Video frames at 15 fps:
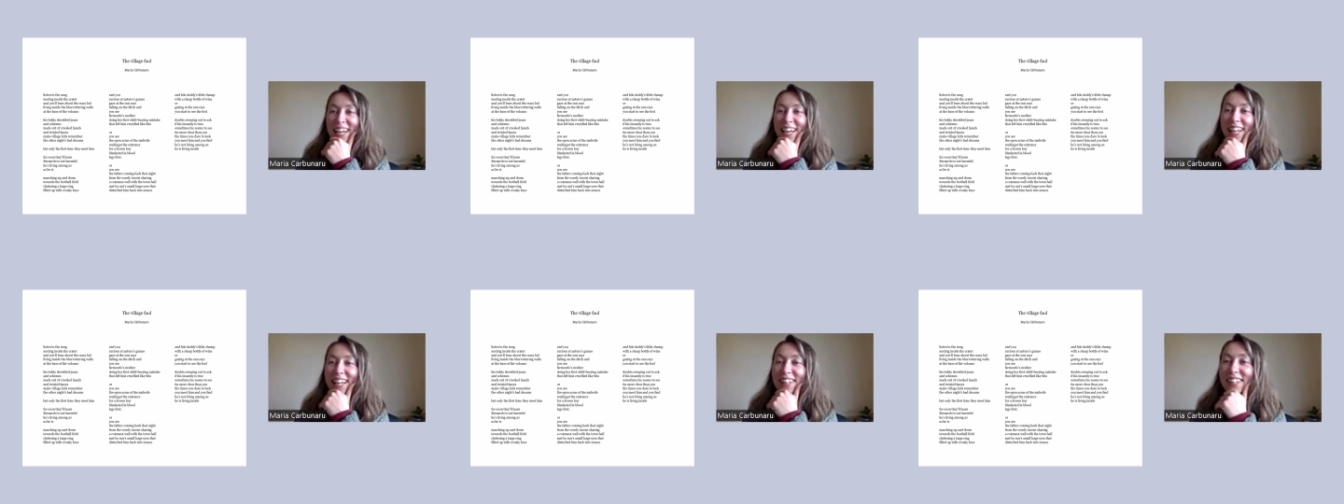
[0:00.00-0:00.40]

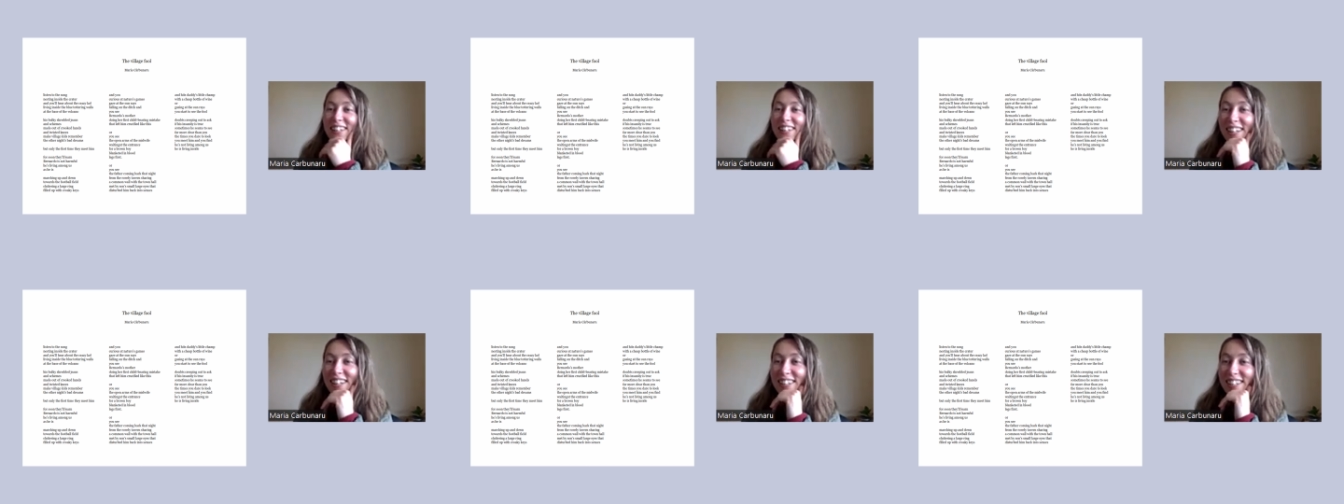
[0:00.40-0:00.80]
And
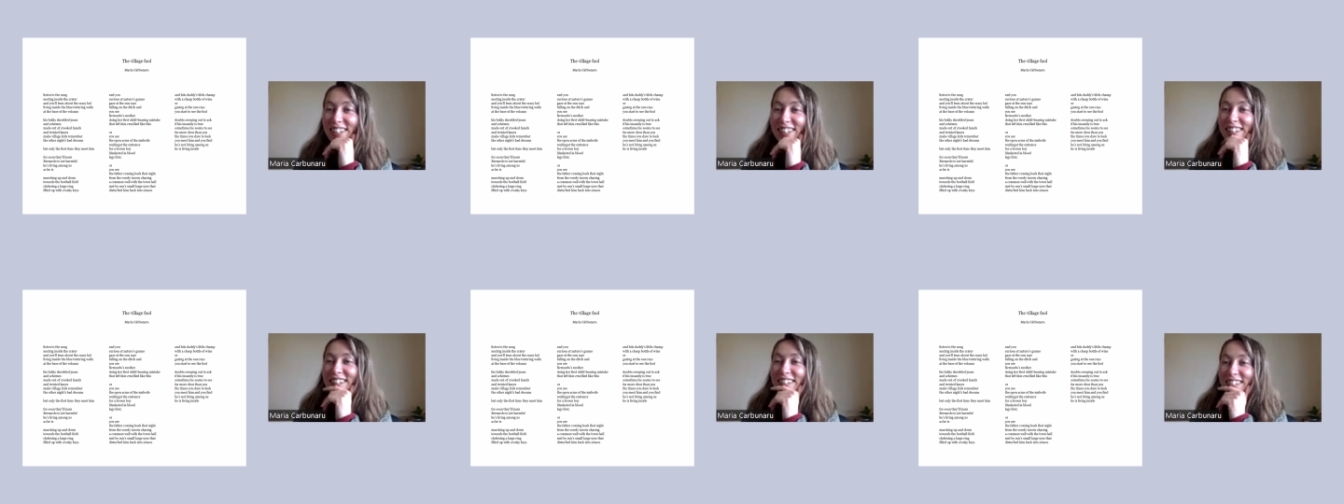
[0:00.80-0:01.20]

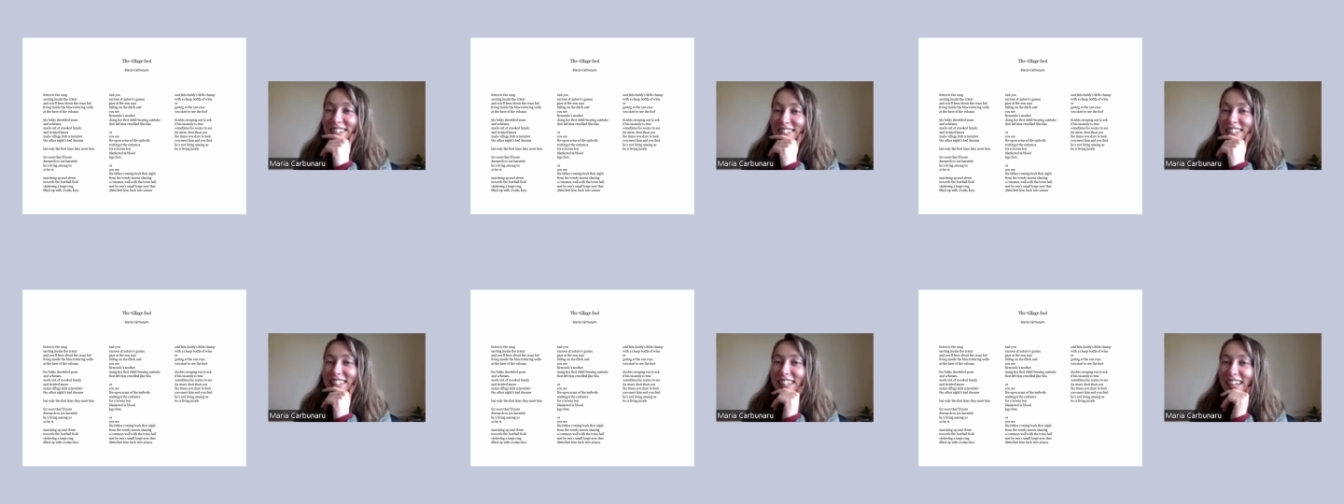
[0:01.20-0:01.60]
another
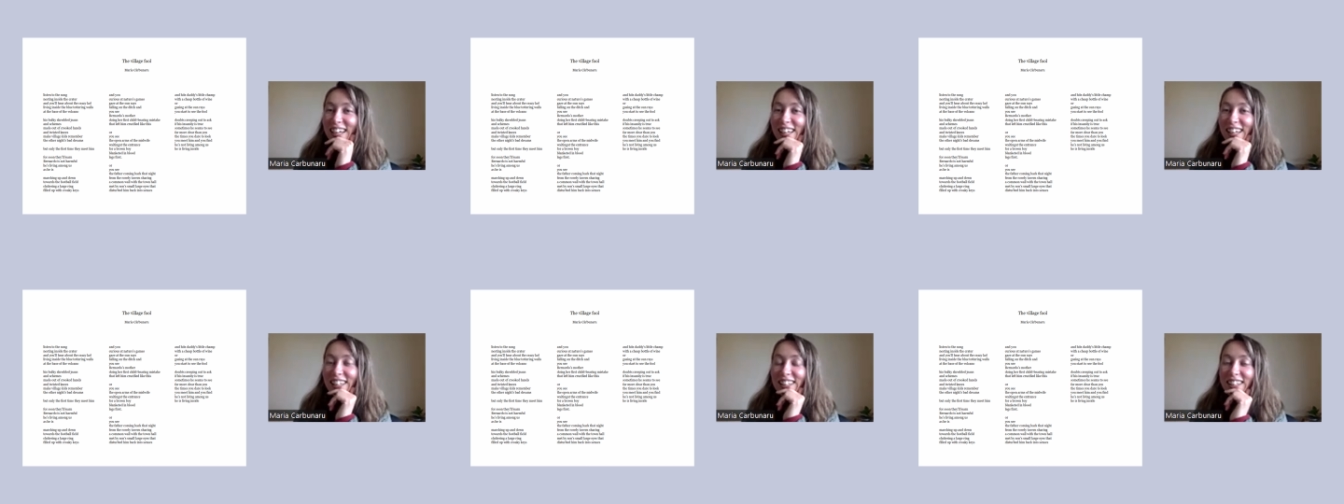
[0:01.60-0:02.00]

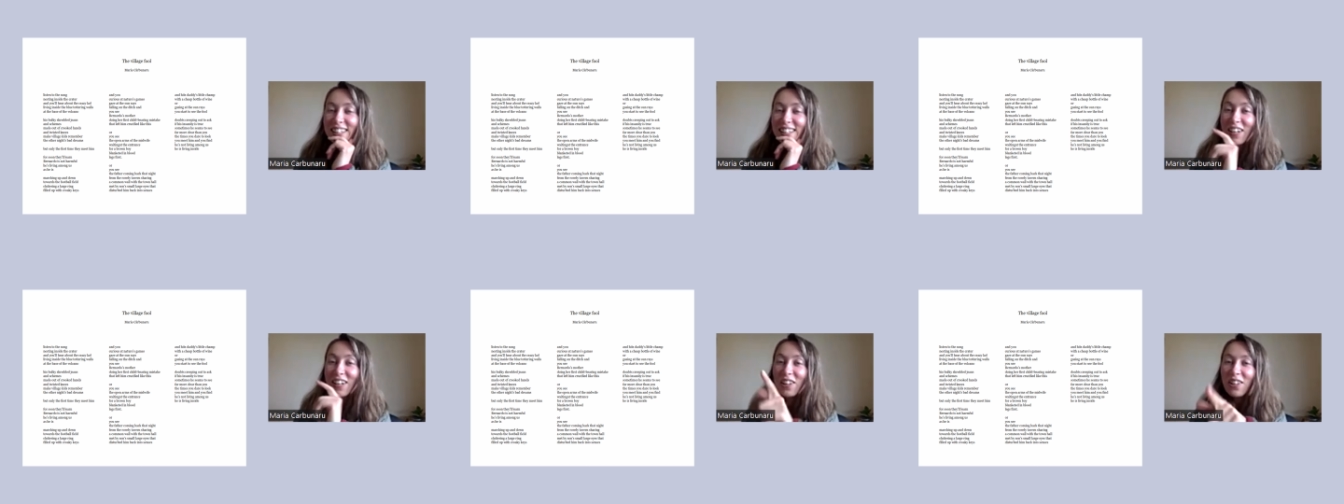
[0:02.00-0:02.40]
yeah
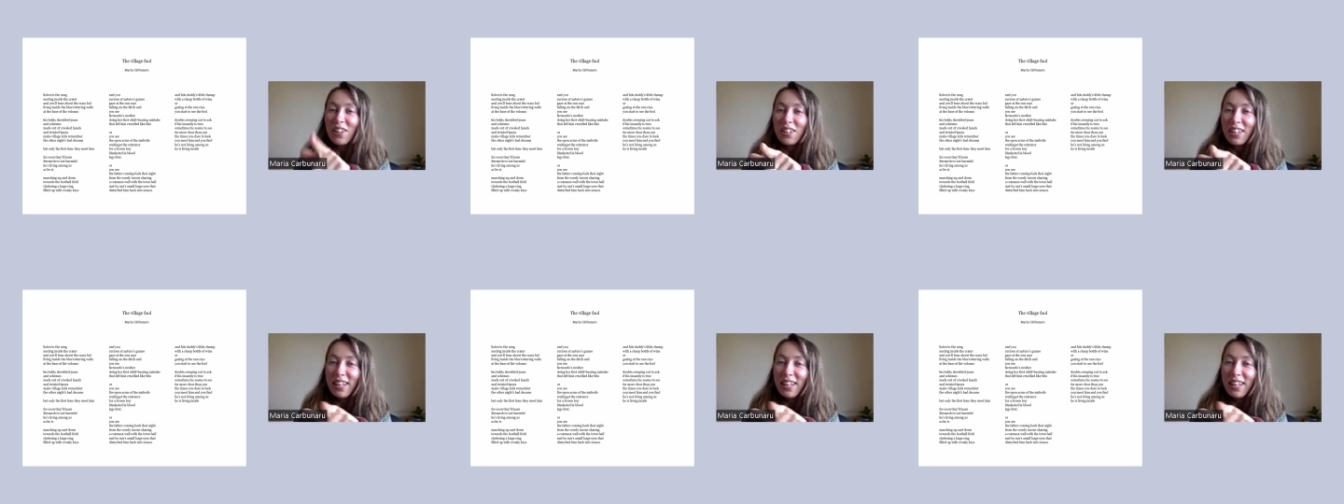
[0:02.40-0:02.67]
another